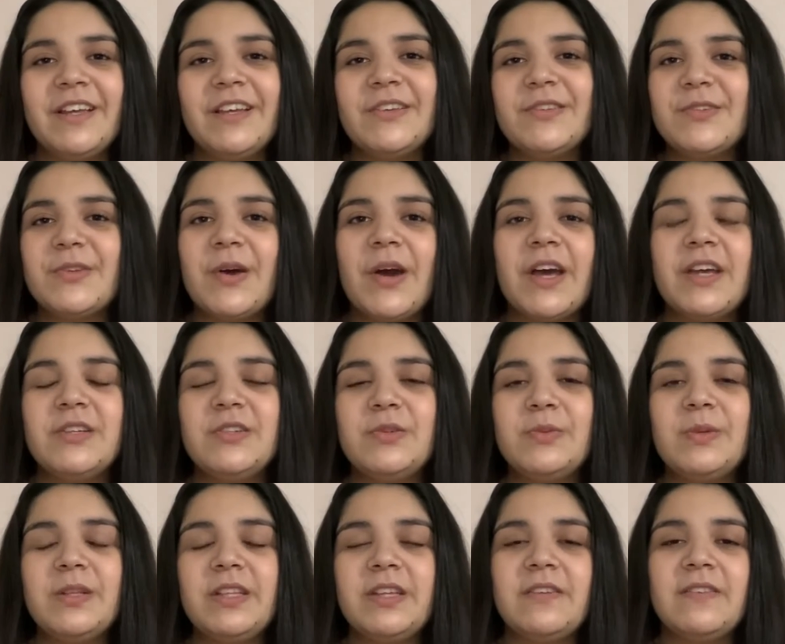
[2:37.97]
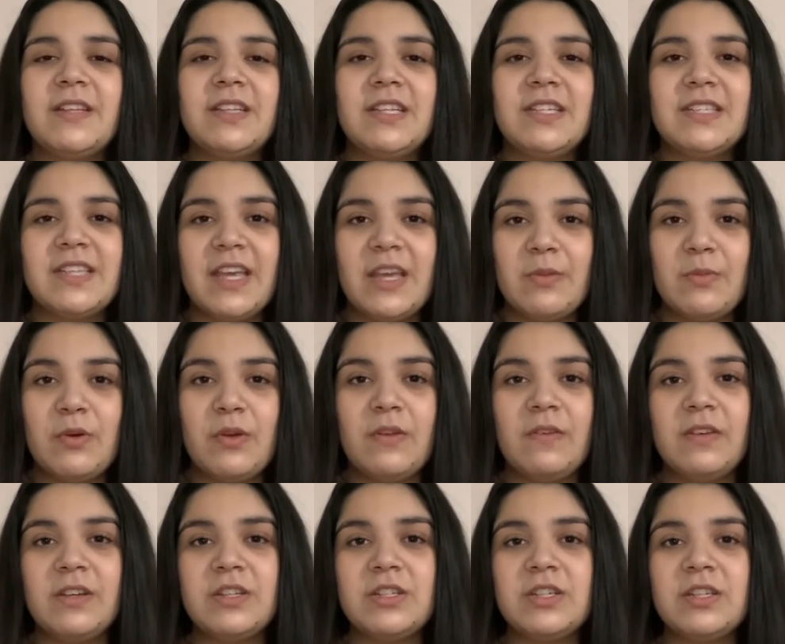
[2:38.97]
So I do believe that these 8
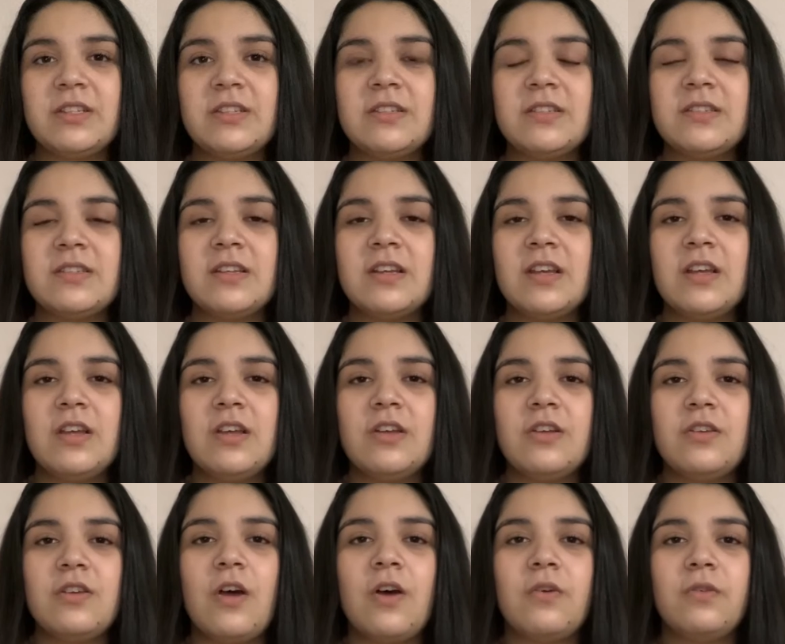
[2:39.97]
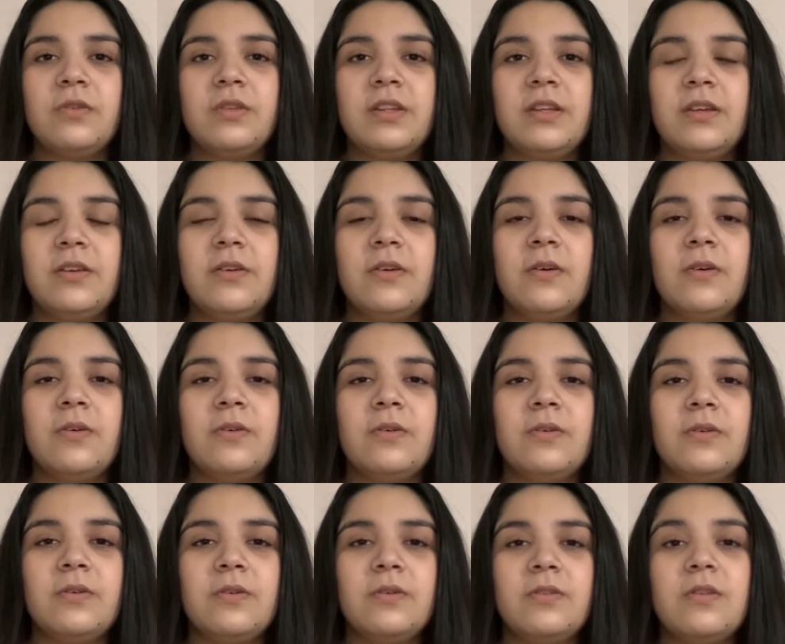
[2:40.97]
motivations not
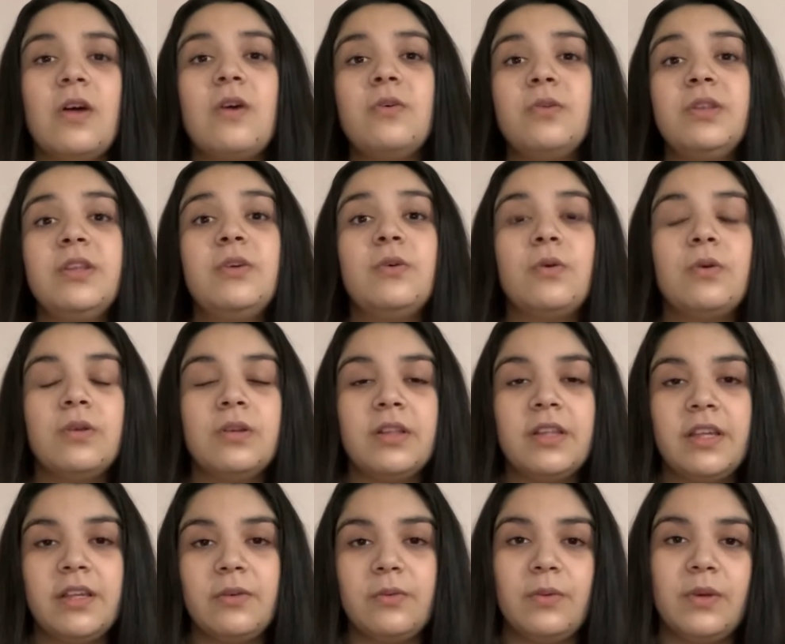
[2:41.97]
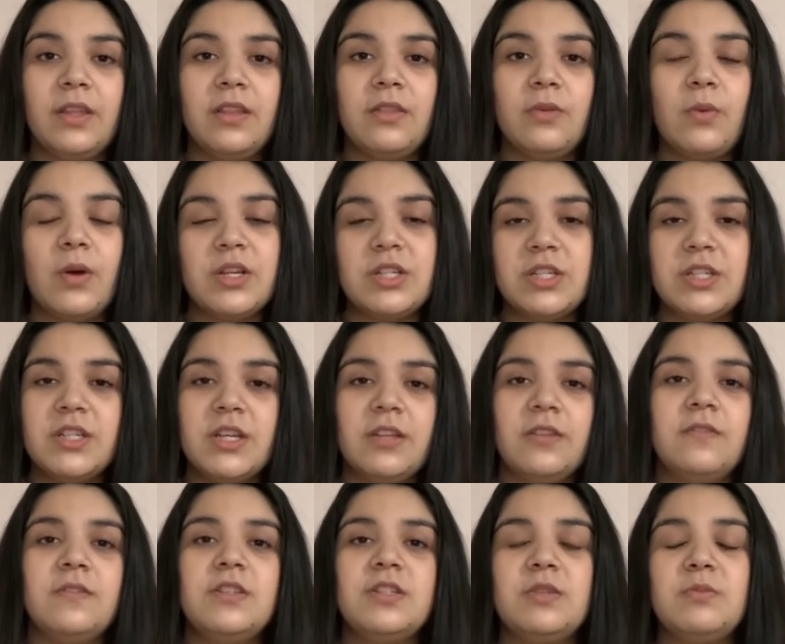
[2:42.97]
only correlate with watching
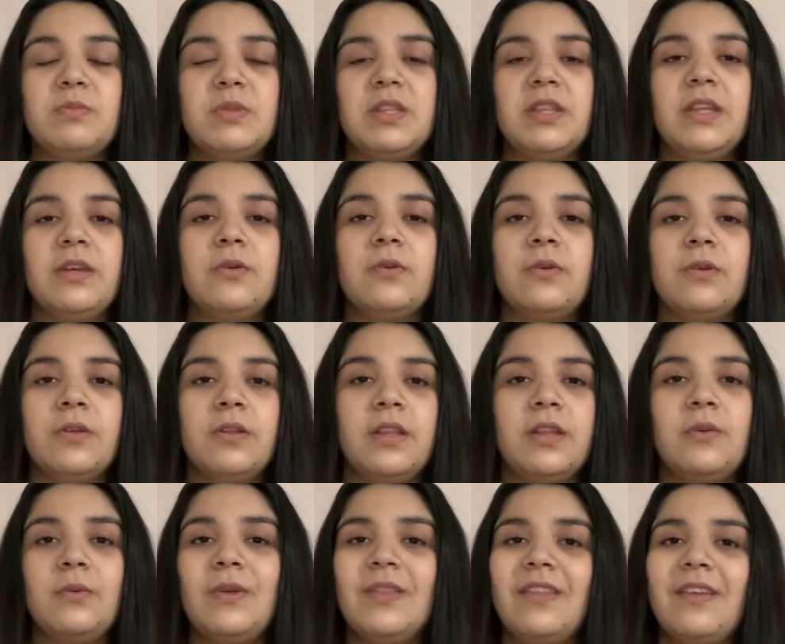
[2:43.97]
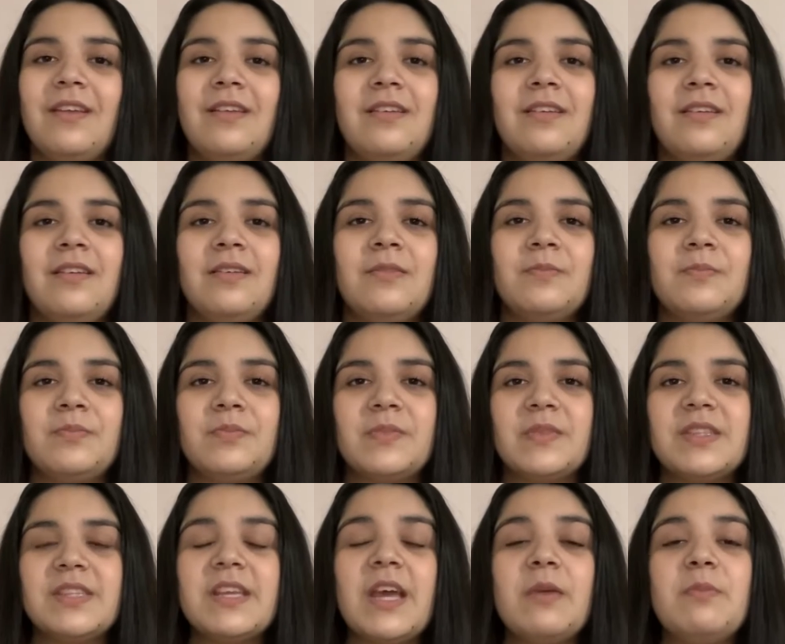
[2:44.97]
television, but they correlate with any
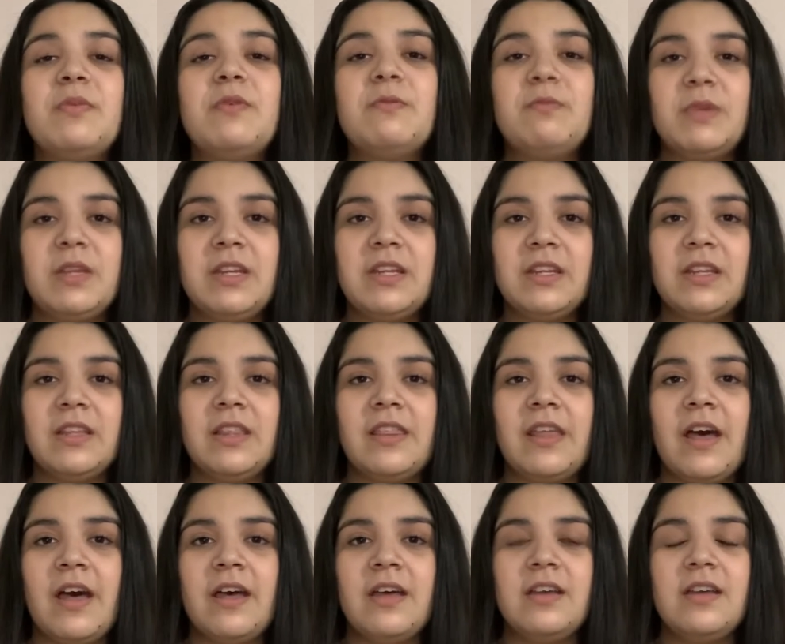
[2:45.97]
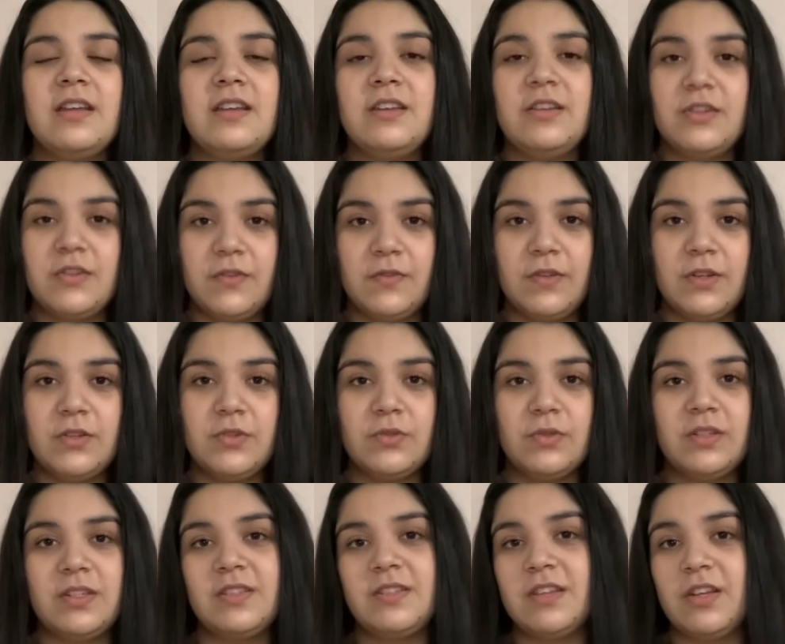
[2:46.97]
type of media that an individual
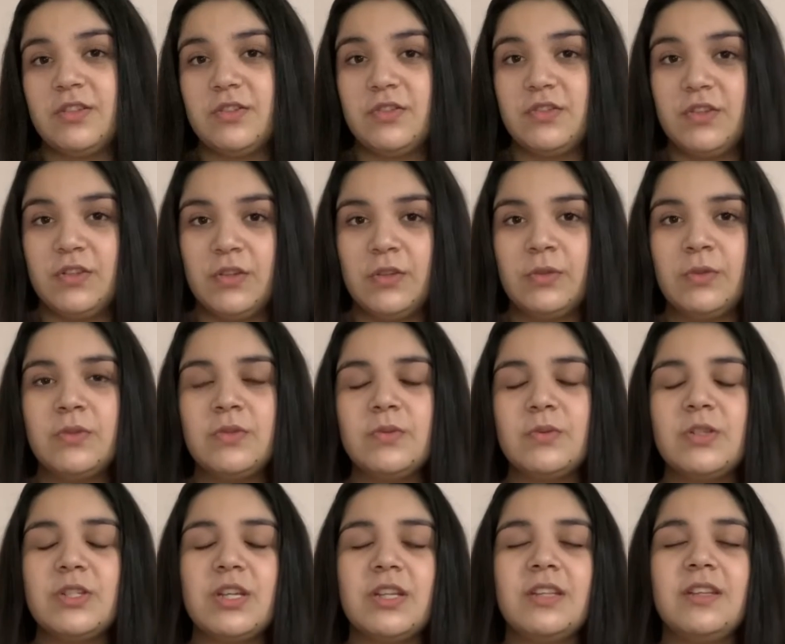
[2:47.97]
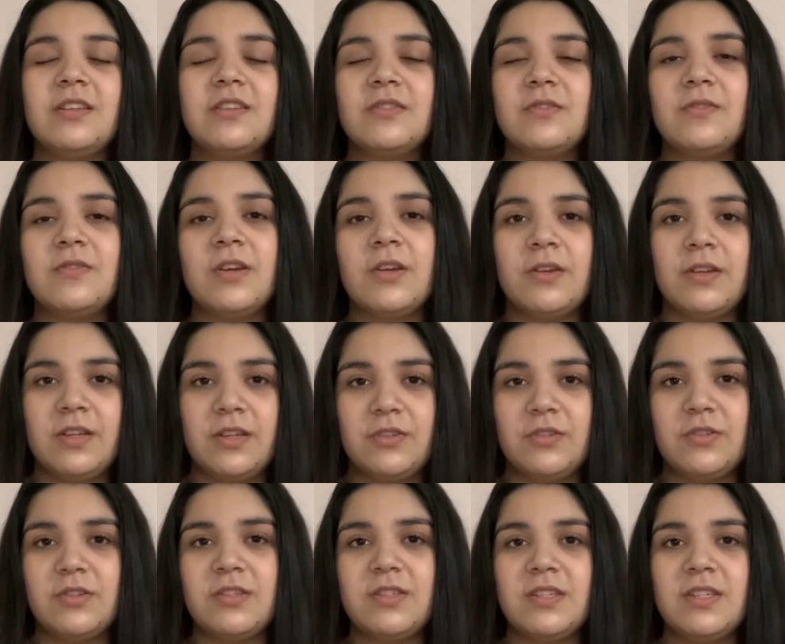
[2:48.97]
decides to use, which I think is very
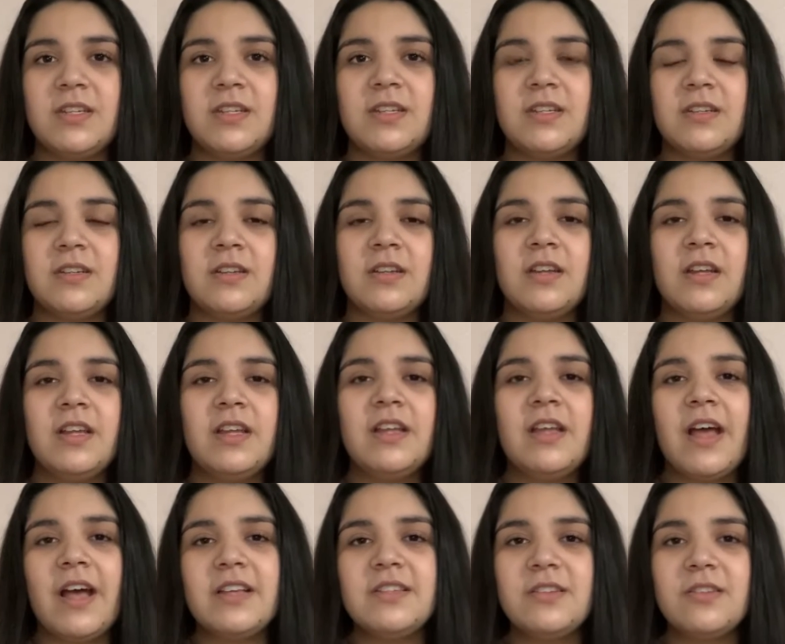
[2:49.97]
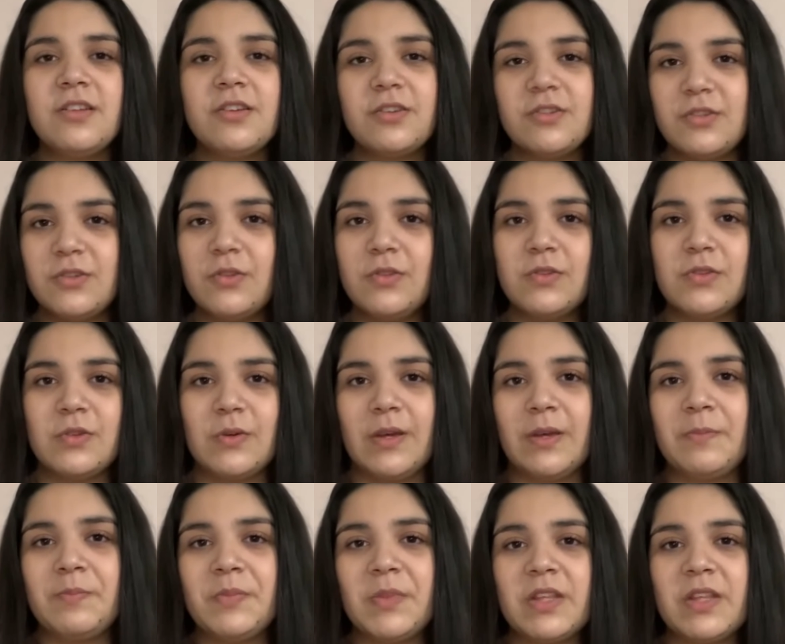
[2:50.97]
interesting and has a lot of truth to it.